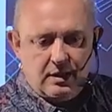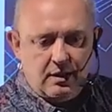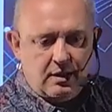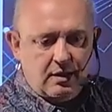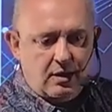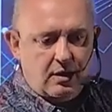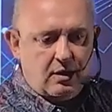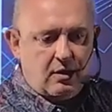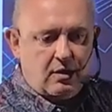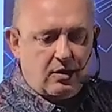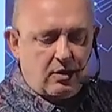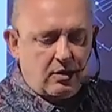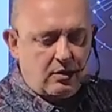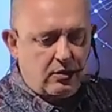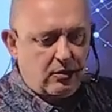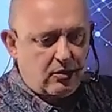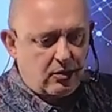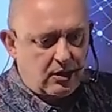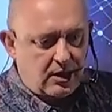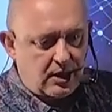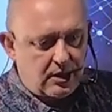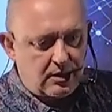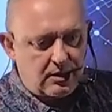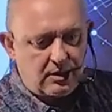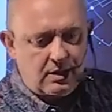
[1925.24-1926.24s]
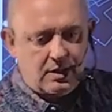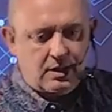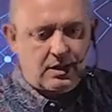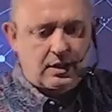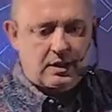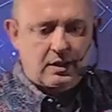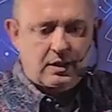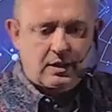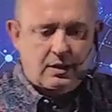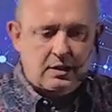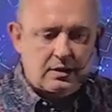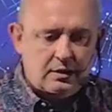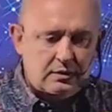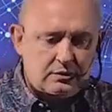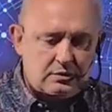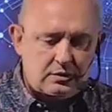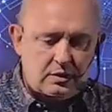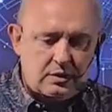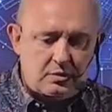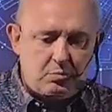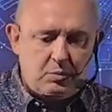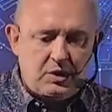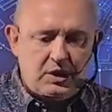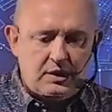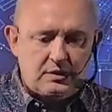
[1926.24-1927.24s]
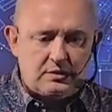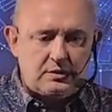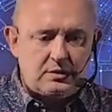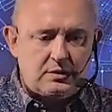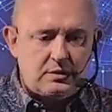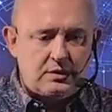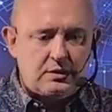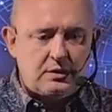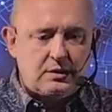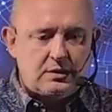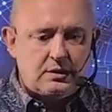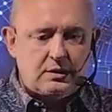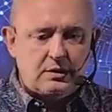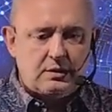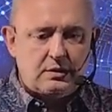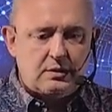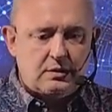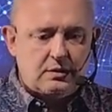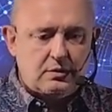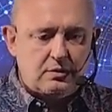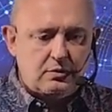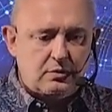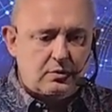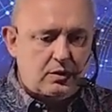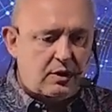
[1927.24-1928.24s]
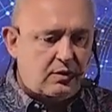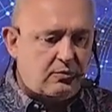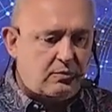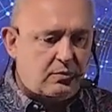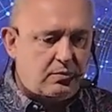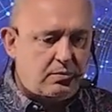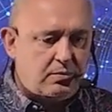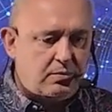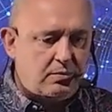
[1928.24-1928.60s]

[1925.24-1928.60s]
or you can. So it means you have